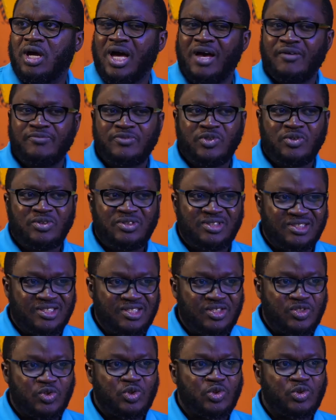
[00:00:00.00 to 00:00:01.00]
I've just
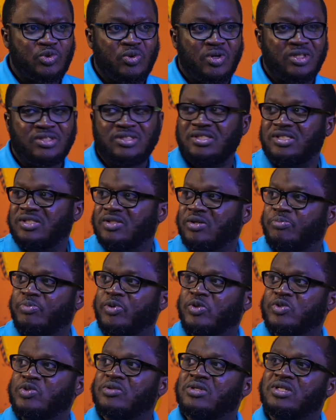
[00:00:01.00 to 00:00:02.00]
destroyed this
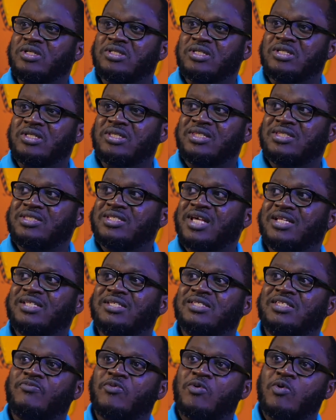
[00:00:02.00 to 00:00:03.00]
opportunity that
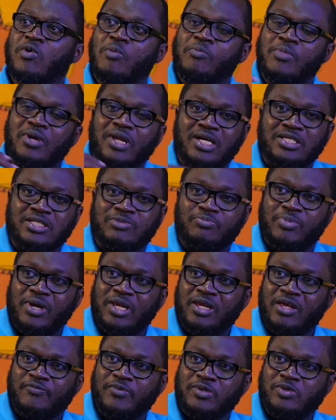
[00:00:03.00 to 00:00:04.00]
is even coming as
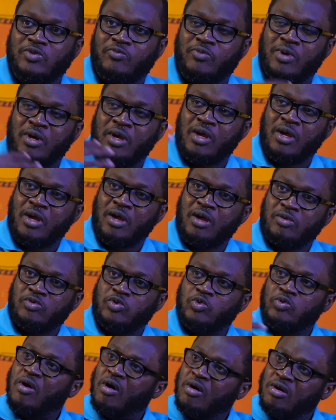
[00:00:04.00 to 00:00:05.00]
benefit to,
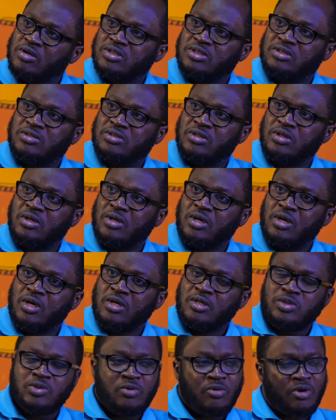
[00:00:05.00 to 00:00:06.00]
to us.
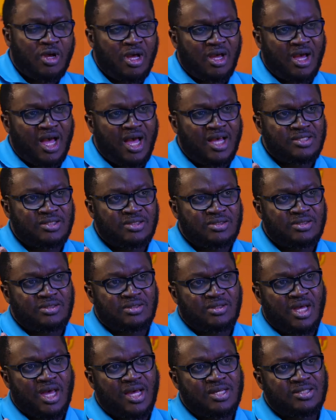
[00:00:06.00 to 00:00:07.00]
So
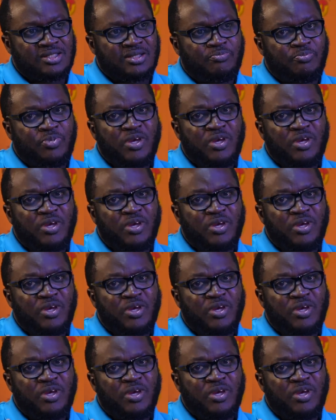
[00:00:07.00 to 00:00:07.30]
as, as a